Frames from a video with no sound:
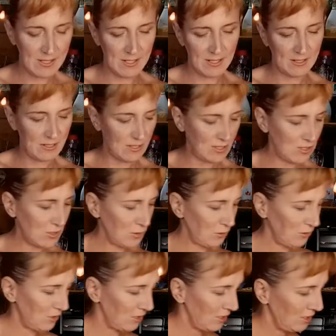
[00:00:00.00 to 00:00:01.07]
in the
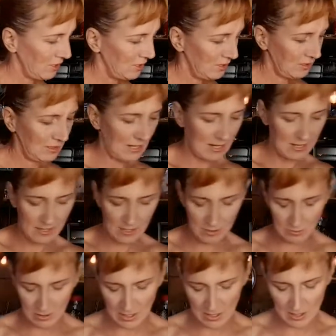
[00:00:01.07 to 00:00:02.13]
store last
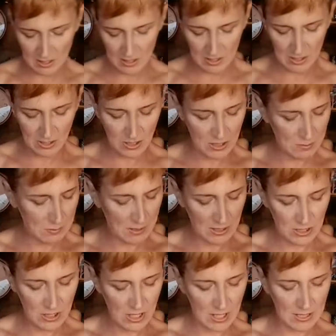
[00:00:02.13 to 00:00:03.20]
week just by
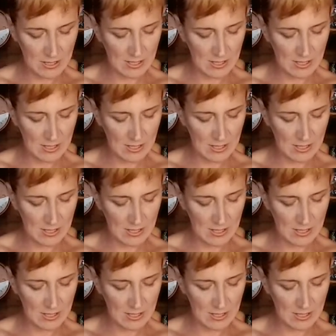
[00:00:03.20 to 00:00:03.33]
chance,